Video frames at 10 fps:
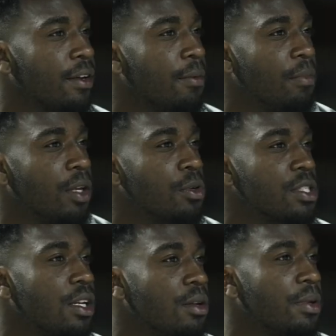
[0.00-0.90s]
it was
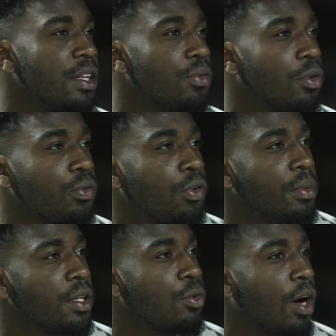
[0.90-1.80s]
a little bit difficult for
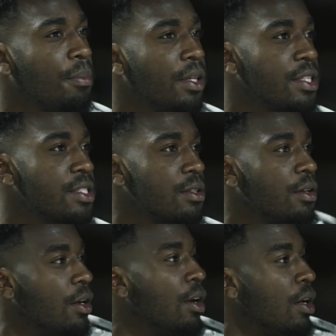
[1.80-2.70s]
me to come in this
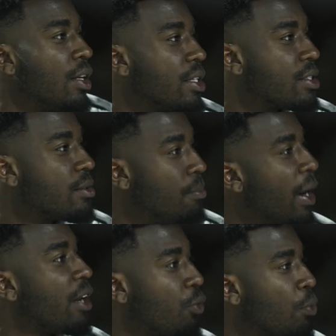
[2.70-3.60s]

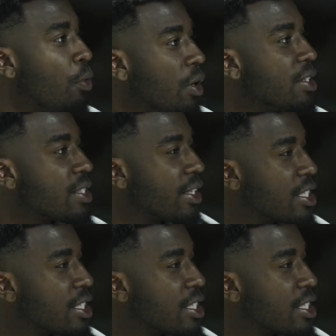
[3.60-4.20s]
man football inside, mm-hmm.